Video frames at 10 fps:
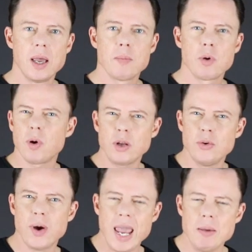But what are
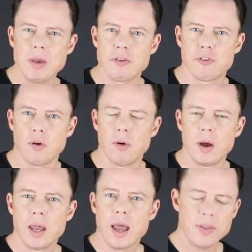you aiming for?
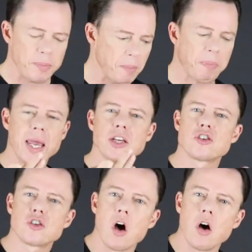And they've been playing
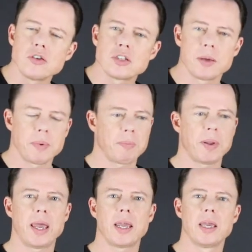songs, they've been
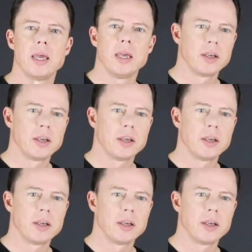playing,